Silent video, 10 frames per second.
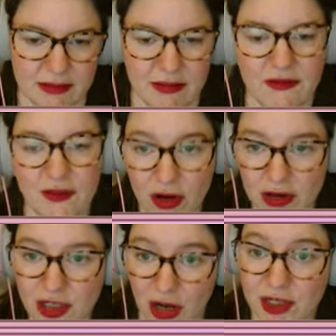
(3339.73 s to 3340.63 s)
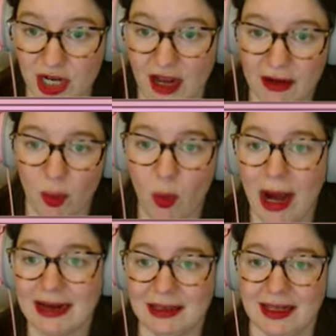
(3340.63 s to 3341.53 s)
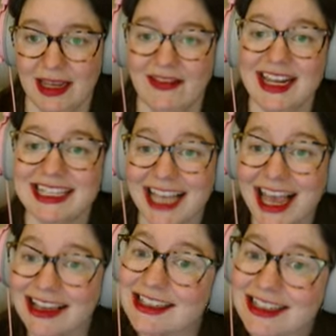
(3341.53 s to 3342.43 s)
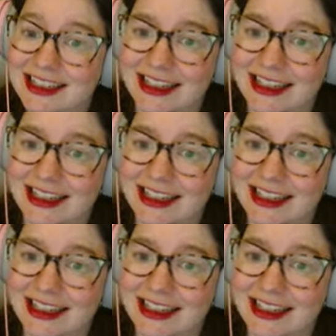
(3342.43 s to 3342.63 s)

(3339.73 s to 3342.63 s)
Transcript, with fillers: Fuck top chat. Why does it even exist?